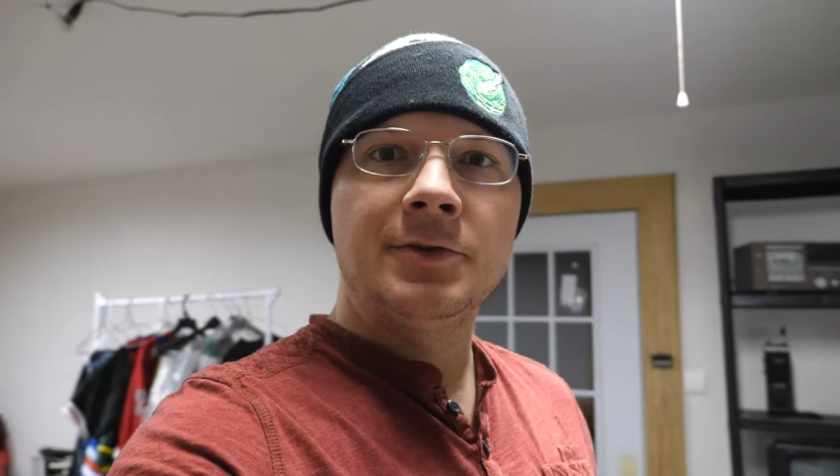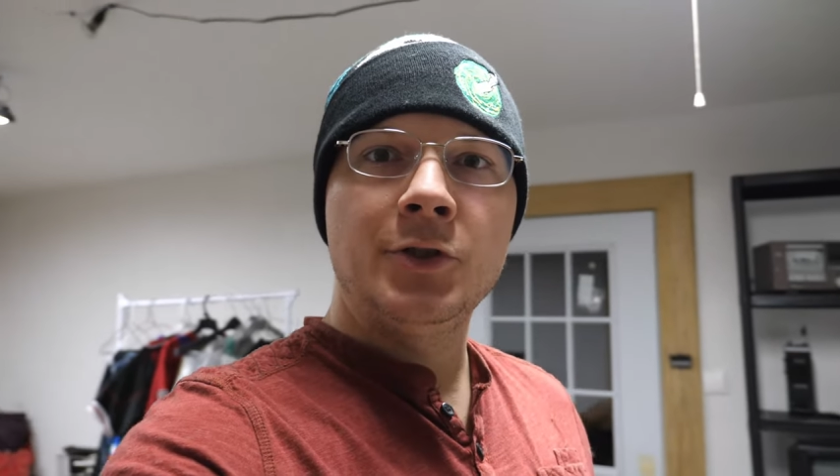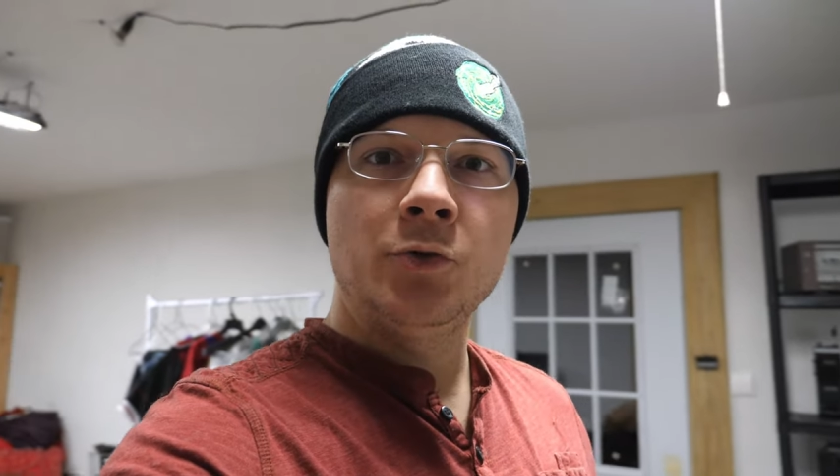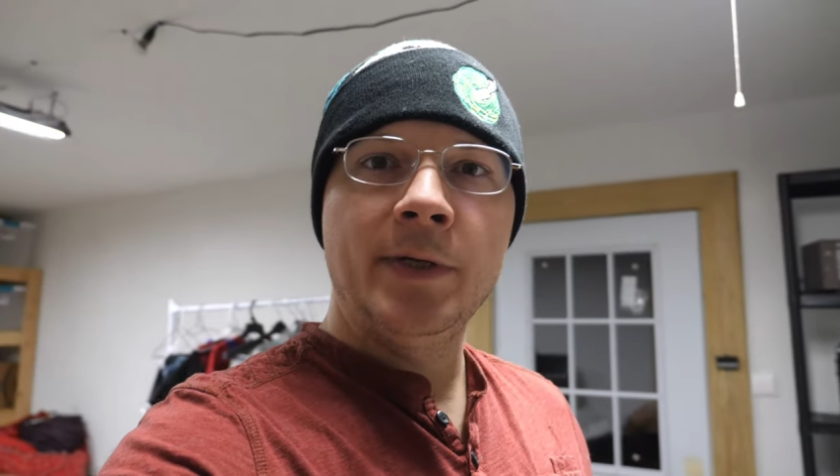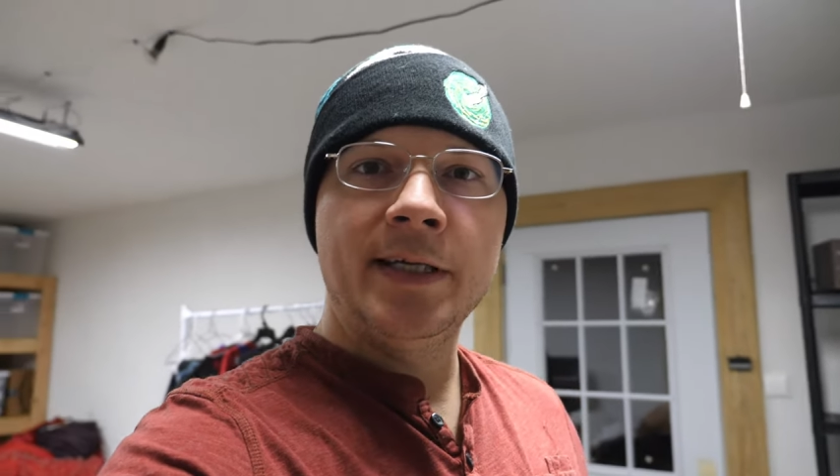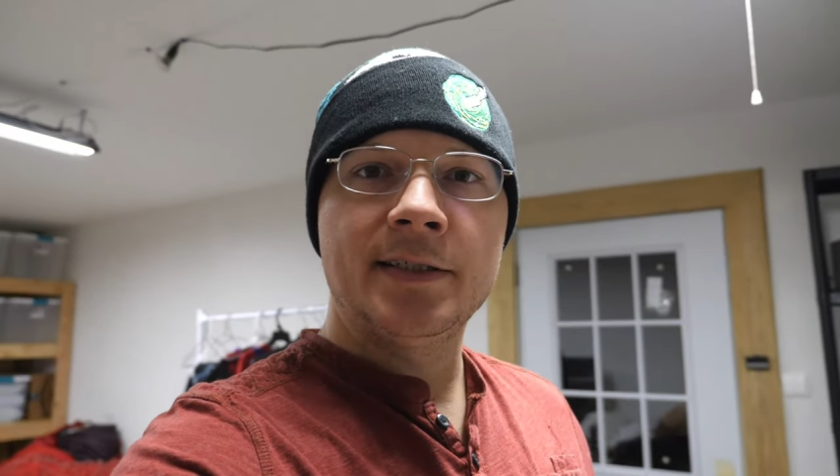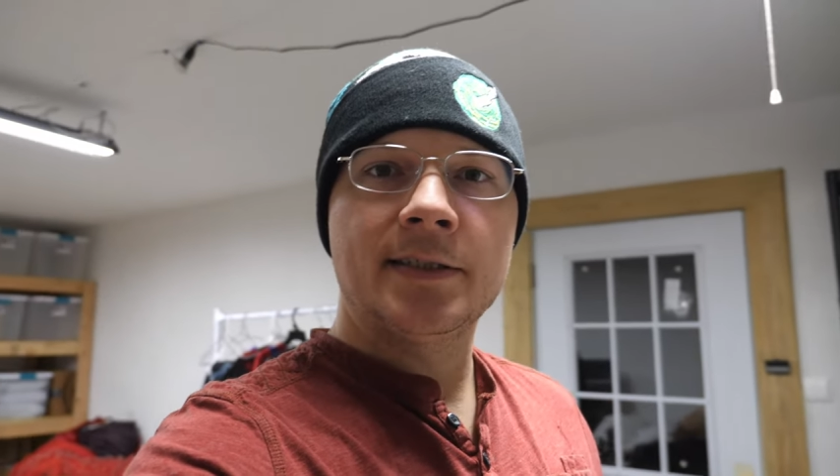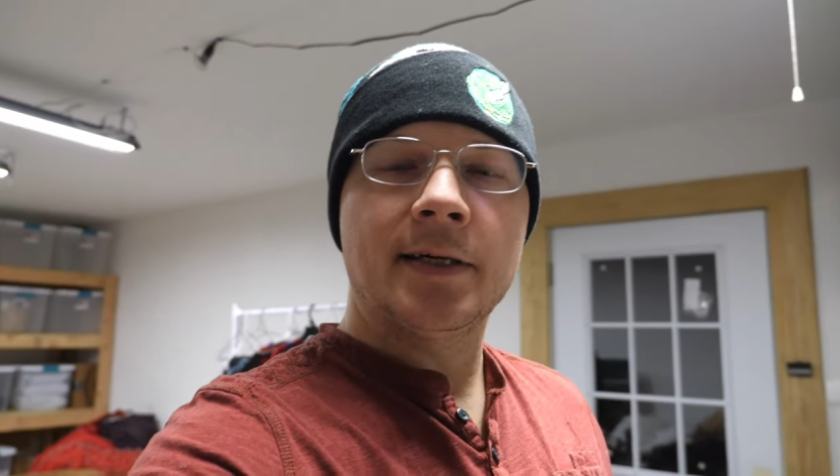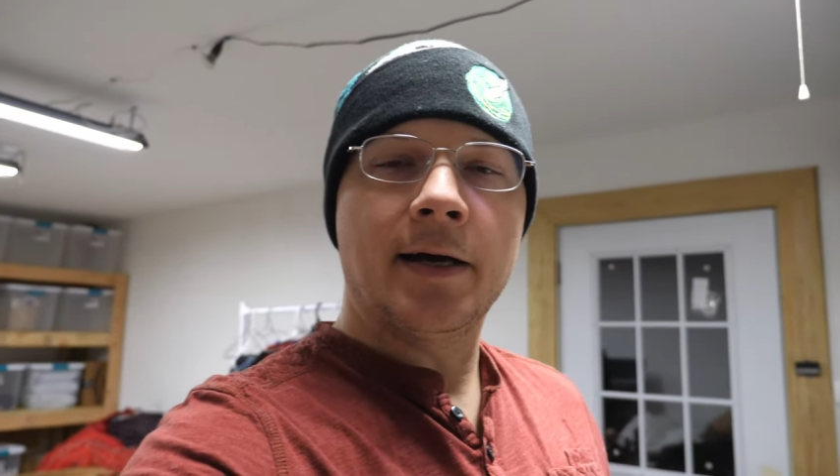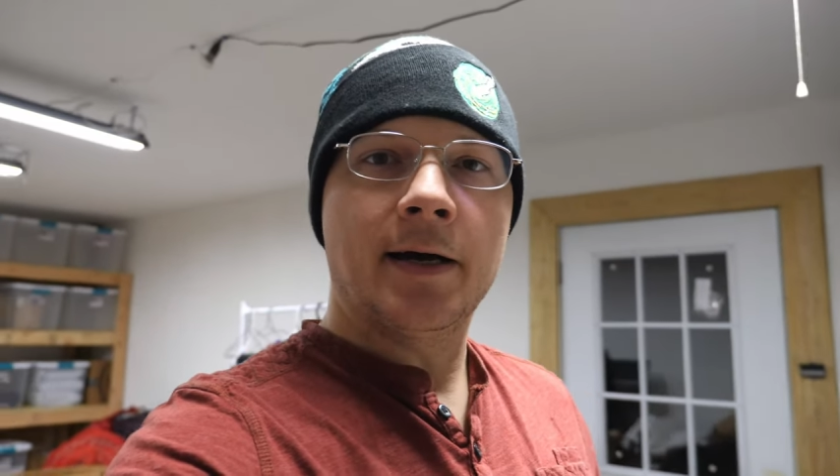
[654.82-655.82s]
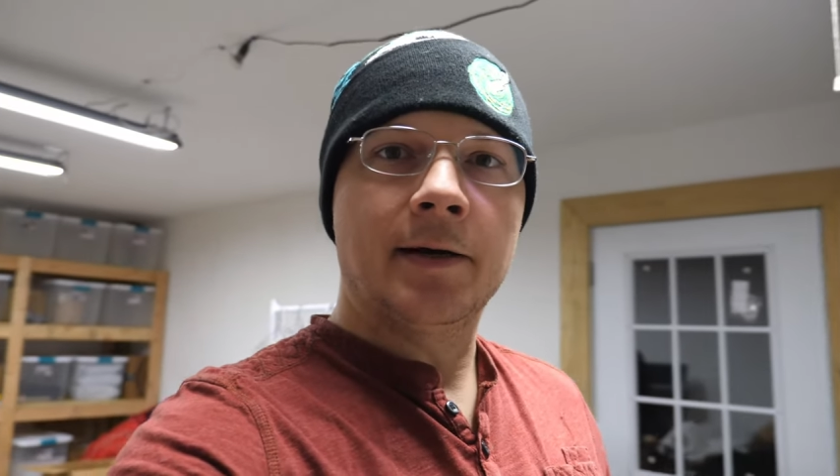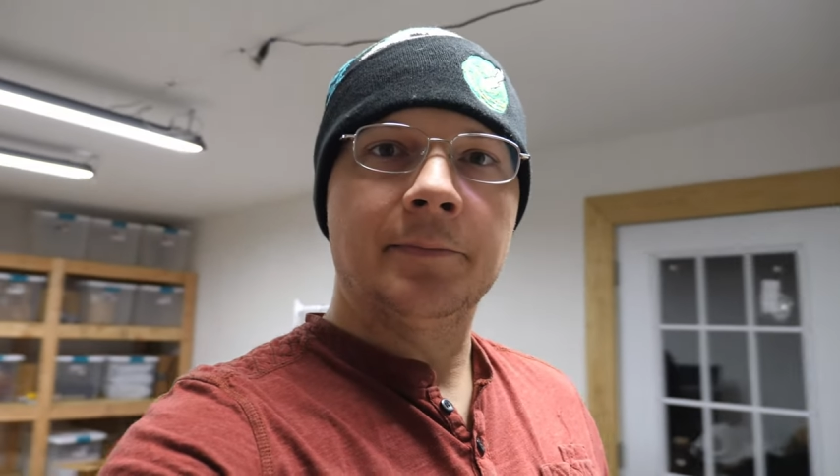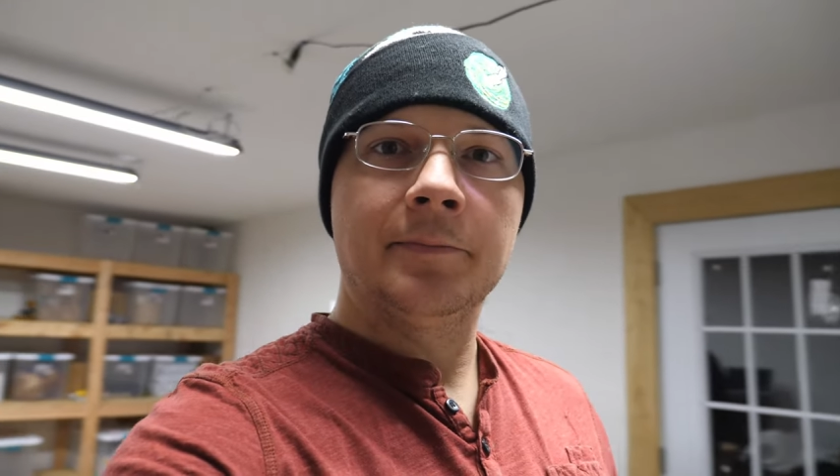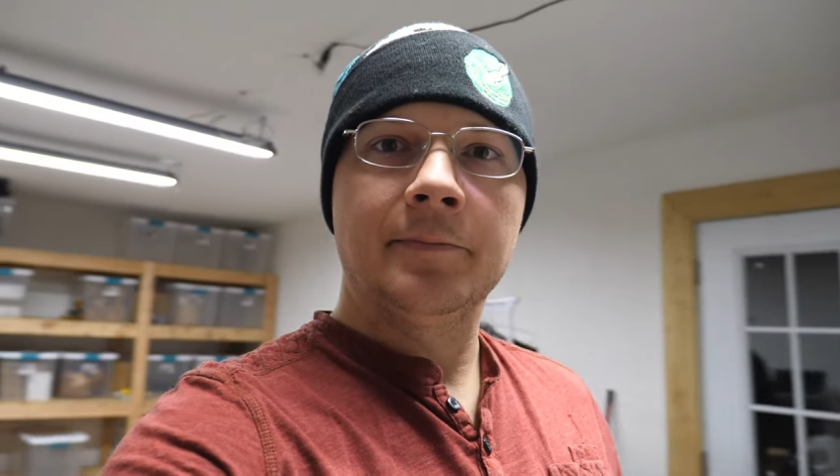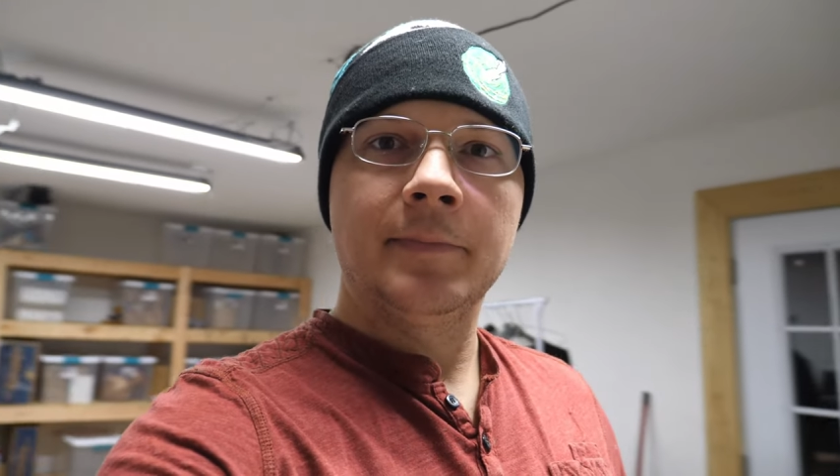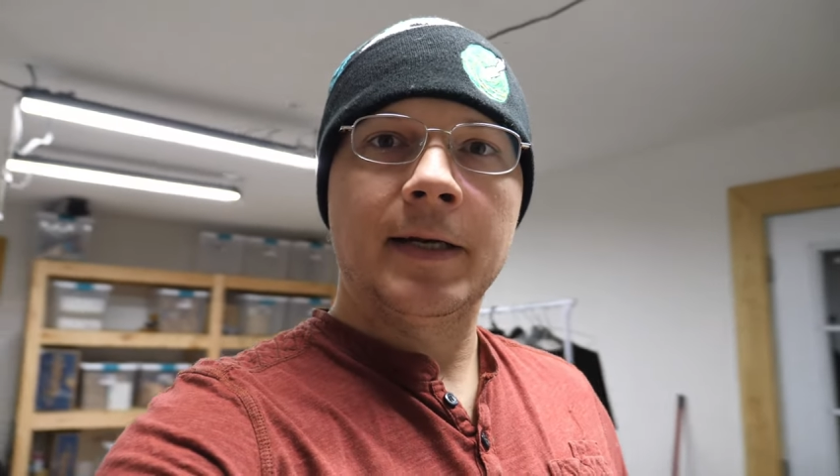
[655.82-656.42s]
two weeks. Um,